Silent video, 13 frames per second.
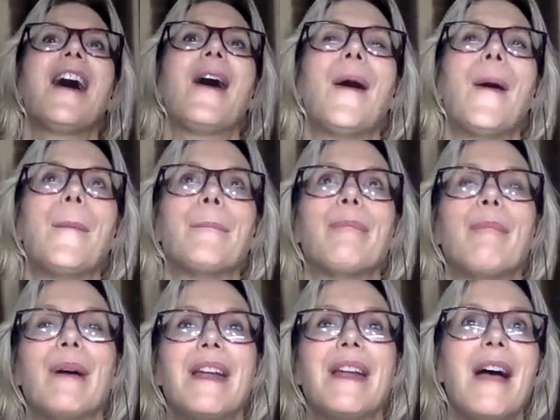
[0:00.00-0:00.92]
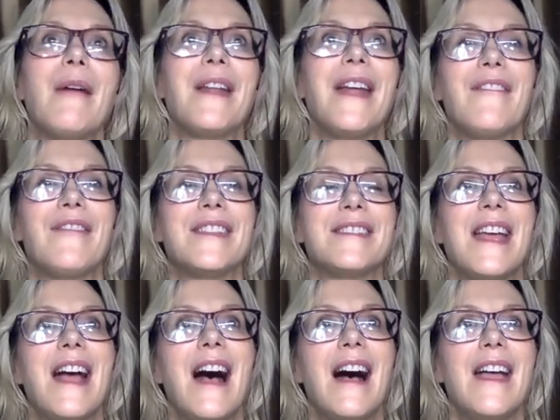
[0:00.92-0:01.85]
But I would have to
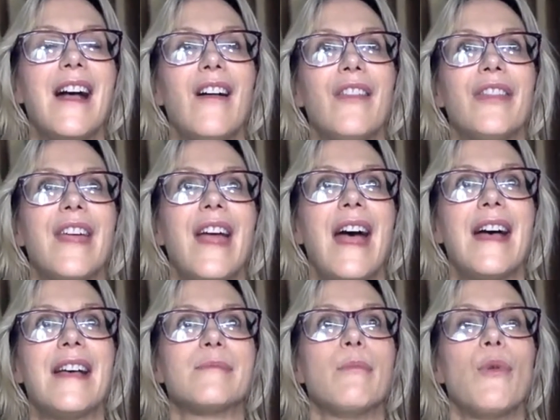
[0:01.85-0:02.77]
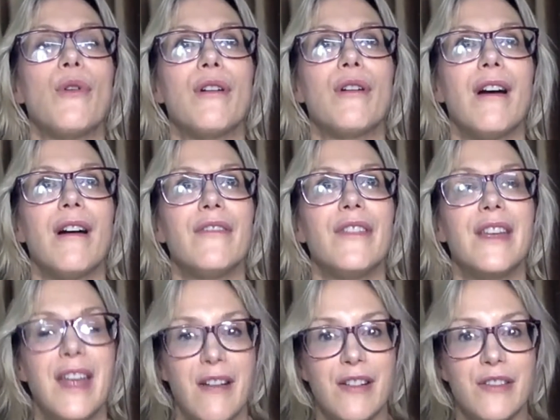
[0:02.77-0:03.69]
say high health has more of the
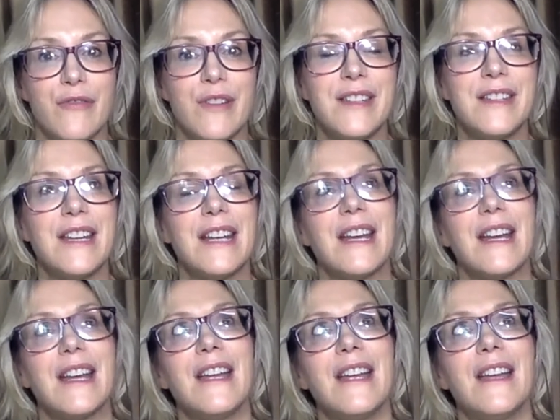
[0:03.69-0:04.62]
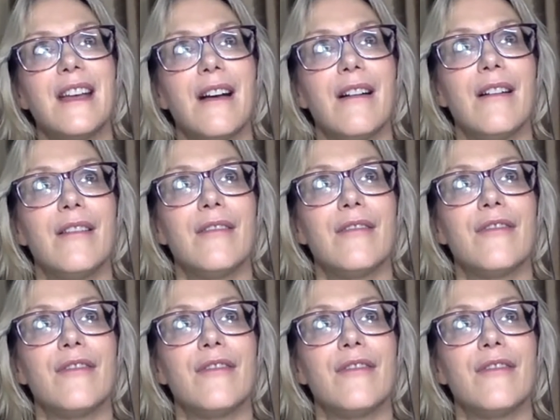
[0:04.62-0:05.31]
characteristic of